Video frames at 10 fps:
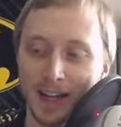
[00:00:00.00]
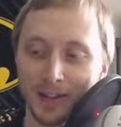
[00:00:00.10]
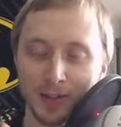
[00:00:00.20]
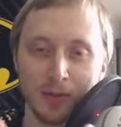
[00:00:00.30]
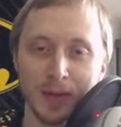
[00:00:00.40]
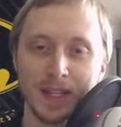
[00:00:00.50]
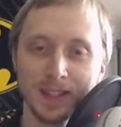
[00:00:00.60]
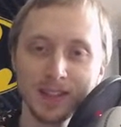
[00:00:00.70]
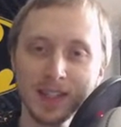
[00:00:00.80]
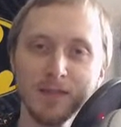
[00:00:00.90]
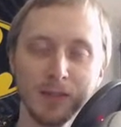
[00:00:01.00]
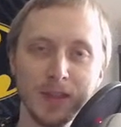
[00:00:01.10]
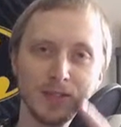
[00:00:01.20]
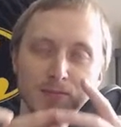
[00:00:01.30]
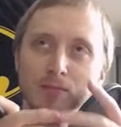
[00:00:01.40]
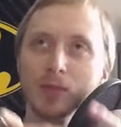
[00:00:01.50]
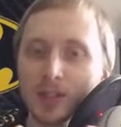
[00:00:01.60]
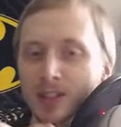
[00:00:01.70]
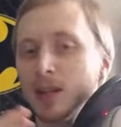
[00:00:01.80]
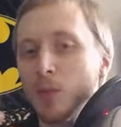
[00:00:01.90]
And so we can see from this
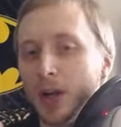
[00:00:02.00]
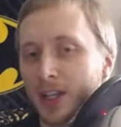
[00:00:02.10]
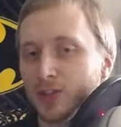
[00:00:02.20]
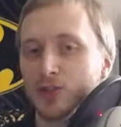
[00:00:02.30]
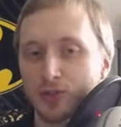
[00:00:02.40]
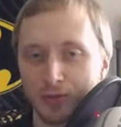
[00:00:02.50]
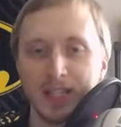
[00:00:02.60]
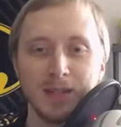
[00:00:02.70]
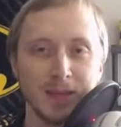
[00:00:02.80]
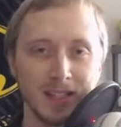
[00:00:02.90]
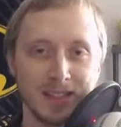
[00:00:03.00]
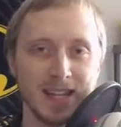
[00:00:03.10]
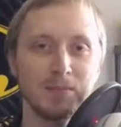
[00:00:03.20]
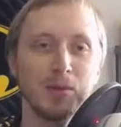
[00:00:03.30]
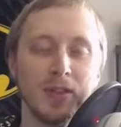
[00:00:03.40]
somewhat extreme example,